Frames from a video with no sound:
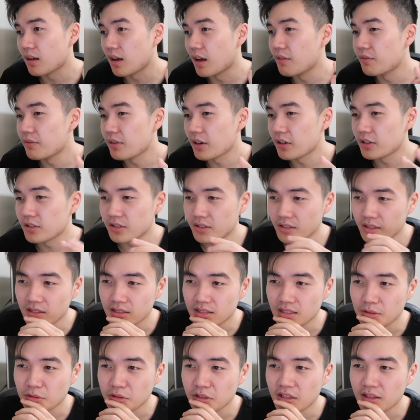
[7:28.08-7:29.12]
I'm very interested to
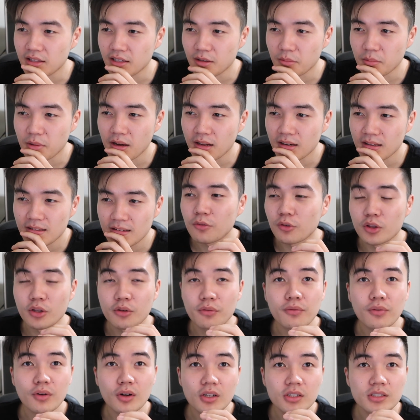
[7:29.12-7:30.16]
see what they think about it. For the
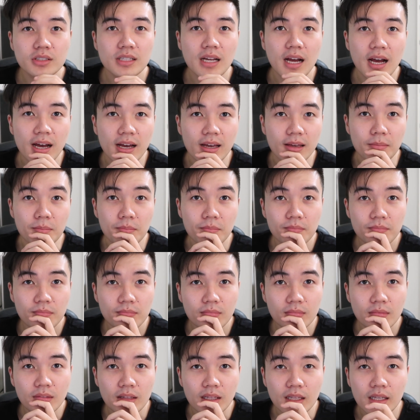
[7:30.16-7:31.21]
first time,
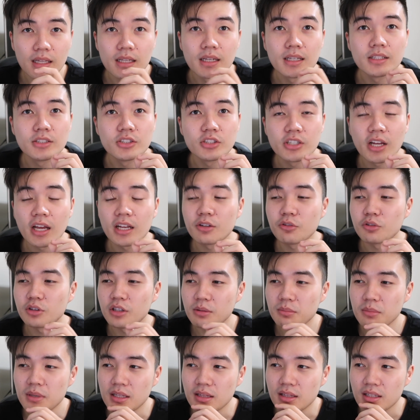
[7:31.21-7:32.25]
and I genuinely
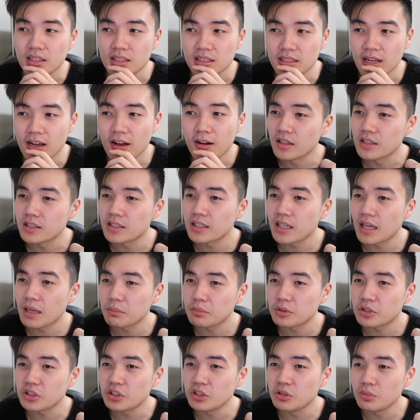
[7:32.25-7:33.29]
mean this now, this is an
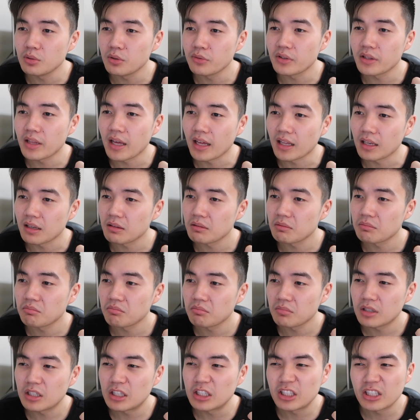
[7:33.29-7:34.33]
MCU movie that
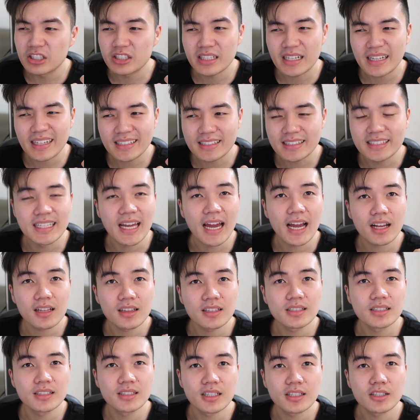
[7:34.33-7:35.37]
doesn't exactly
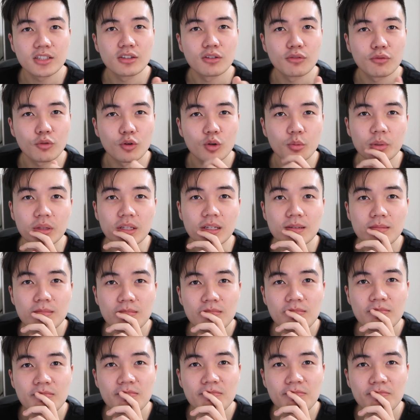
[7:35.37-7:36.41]
stick to the formula.
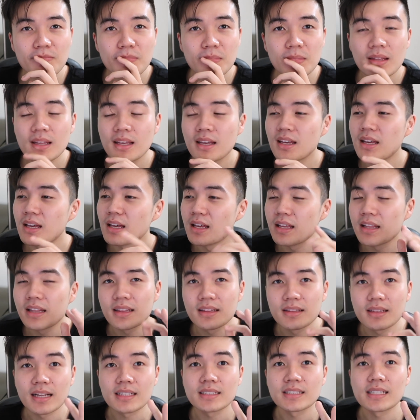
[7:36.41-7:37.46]

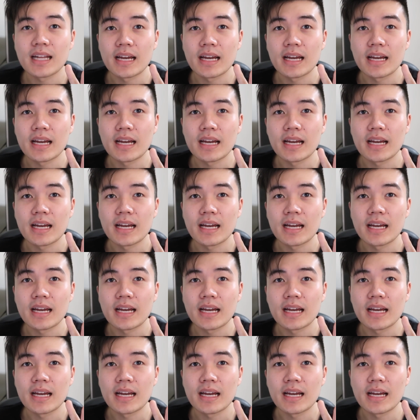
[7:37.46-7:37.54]
That's